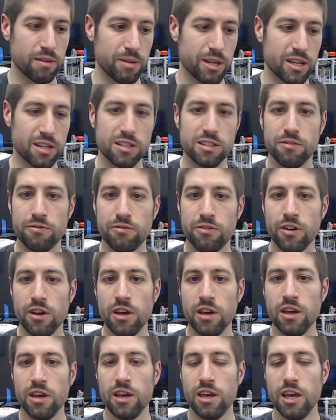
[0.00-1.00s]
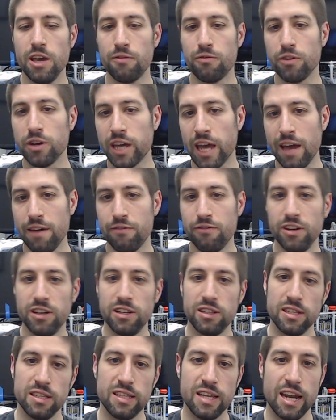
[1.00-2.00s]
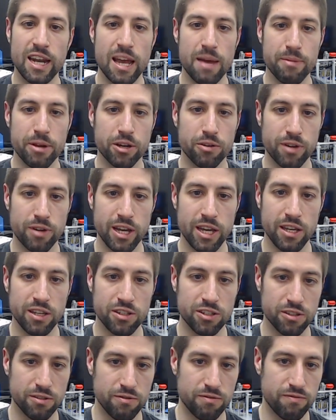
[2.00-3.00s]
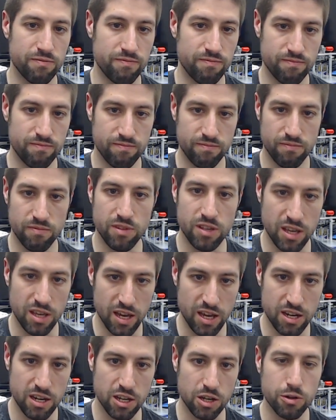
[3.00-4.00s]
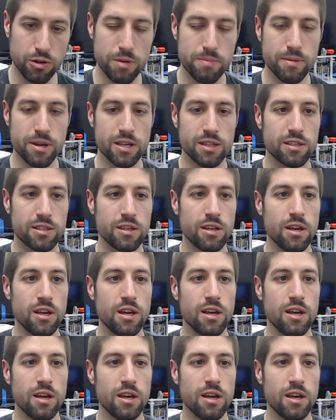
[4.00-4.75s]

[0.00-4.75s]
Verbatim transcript: Because if we can't fit in the dynamic range of the end equipment,